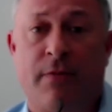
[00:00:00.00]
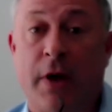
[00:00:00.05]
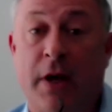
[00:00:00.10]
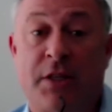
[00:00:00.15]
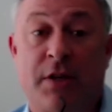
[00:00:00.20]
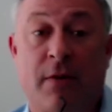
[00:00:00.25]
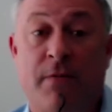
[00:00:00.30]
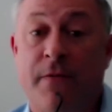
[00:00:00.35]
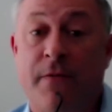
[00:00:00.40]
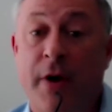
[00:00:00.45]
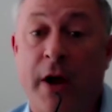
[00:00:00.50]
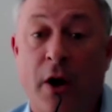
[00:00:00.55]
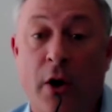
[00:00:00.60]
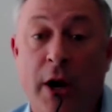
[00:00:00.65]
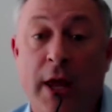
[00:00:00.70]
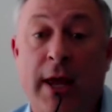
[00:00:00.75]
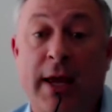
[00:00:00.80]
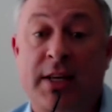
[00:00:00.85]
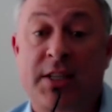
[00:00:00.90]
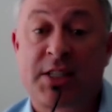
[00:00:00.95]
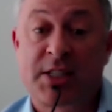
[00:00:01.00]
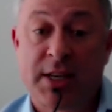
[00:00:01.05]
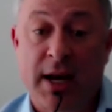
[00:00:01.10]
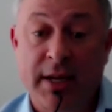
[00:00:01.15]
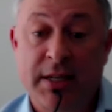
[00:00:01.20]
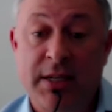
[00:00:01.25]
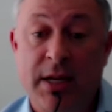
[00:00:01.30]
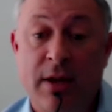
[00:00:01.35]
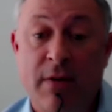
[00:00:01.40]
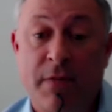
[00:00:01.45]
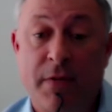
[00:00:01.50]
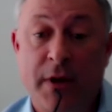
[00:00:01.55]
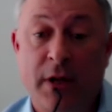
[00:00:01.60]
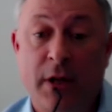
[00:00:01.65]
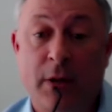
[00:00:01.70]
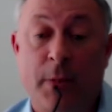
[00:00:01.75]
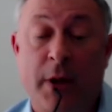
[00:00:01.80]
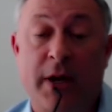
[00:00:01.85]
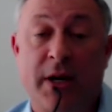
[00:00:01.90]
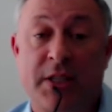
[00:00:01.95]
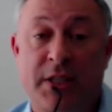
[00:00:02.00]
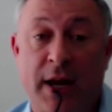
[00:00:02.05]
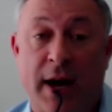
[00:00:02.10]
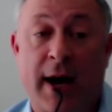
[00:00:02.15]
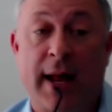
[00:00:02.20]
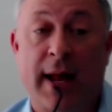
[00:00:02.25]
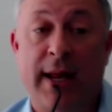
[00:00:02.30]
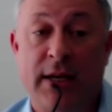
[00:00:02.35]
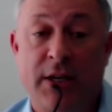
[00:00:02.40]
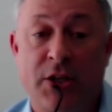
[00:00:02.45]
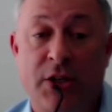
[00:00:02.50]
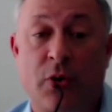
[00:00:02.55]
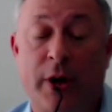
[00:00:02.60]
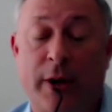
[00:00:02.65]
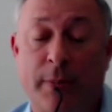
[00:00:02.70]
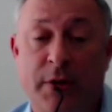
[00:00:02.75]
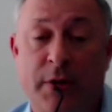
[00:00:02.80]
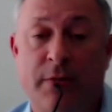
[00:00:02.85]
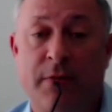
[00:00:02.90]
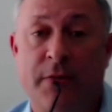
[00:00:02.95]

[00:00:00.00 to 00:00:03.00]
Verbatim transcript: it's a very exciting field, but it's a highly disruptive